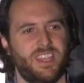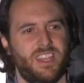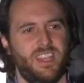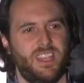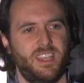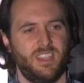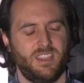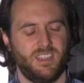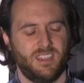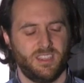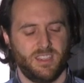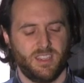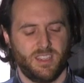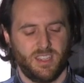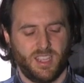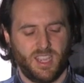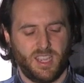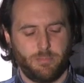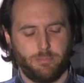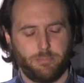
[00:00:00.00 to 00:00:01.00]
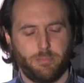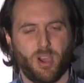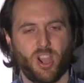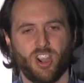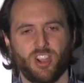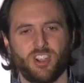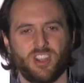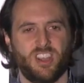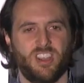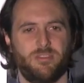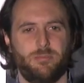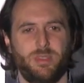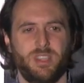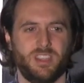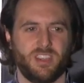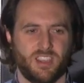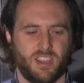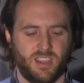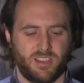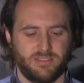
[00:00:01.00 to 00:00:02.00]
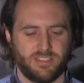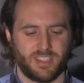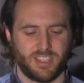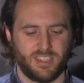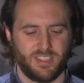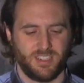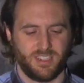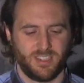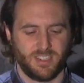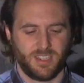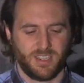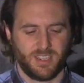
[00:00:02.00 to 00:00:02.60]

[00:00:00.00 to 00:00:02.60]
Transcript: a part of being confident.